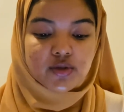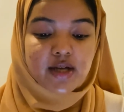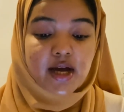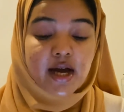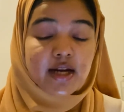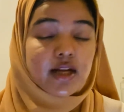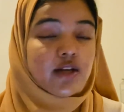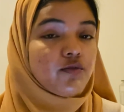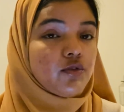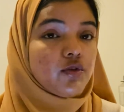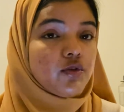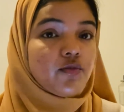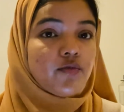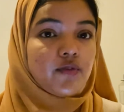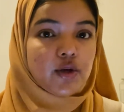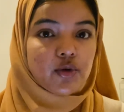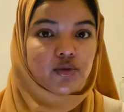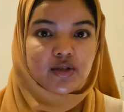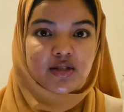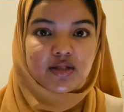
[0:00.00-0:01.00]
And if you
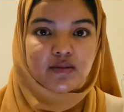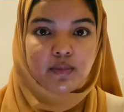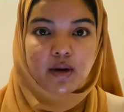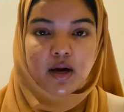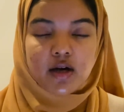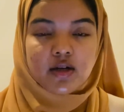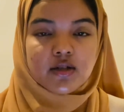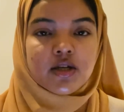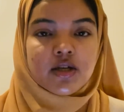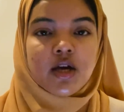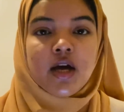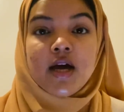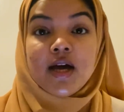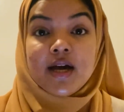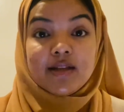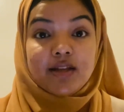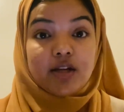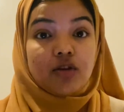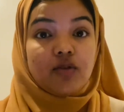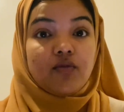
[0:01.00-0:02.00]
fail this part,
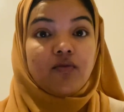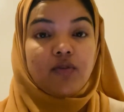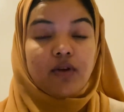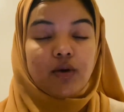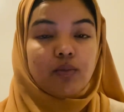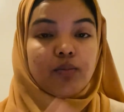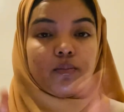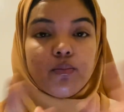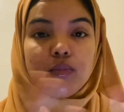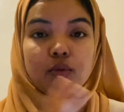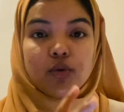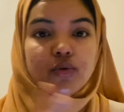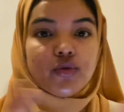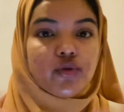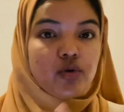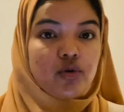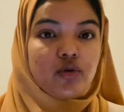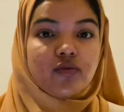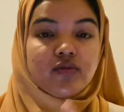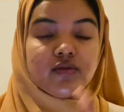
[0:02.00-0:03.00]
then you fail both
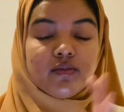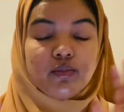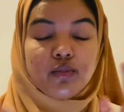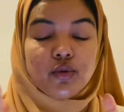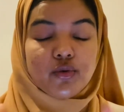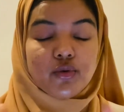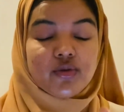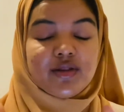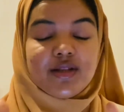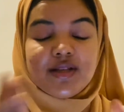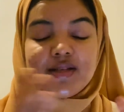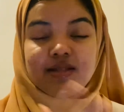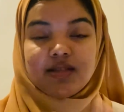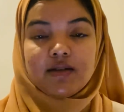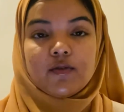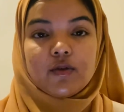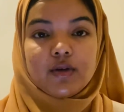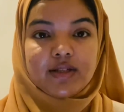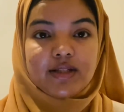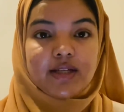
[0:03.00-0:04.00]
the civil
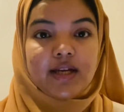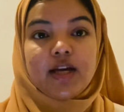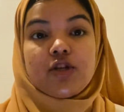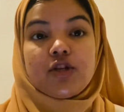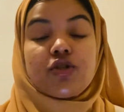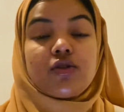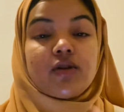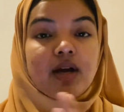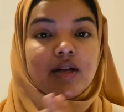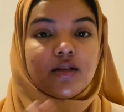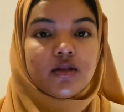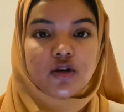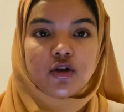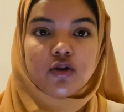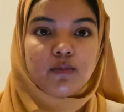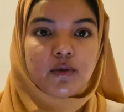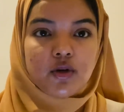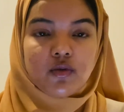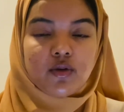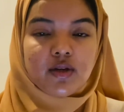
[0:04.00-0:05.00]
litigation and the
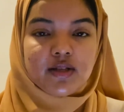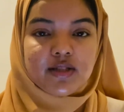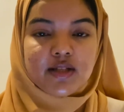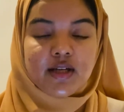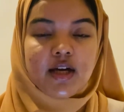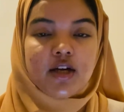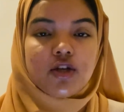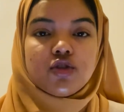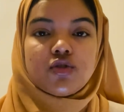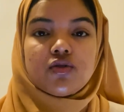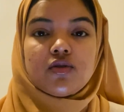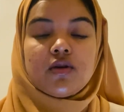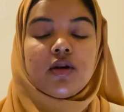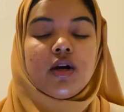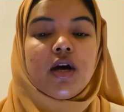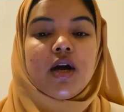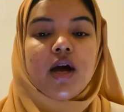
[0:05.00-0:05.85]
criminal litigation.